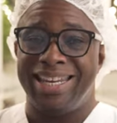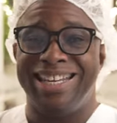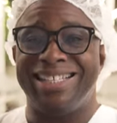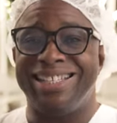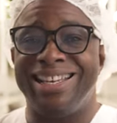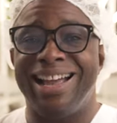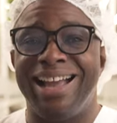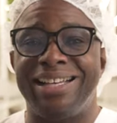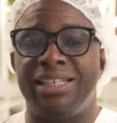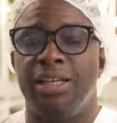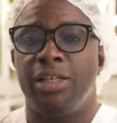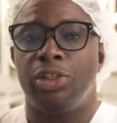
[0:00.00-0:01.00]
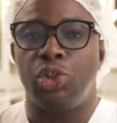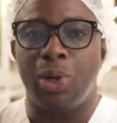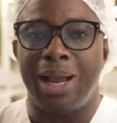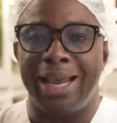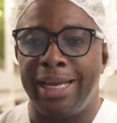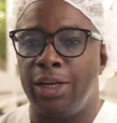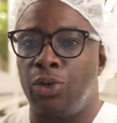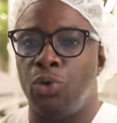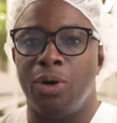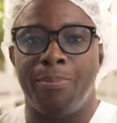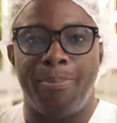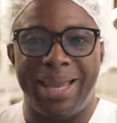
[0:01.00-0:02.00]
is not trying
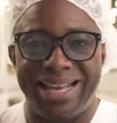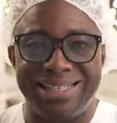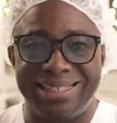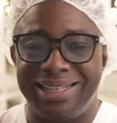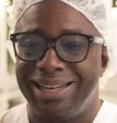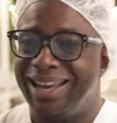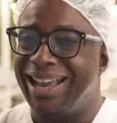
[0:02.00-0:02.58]
your best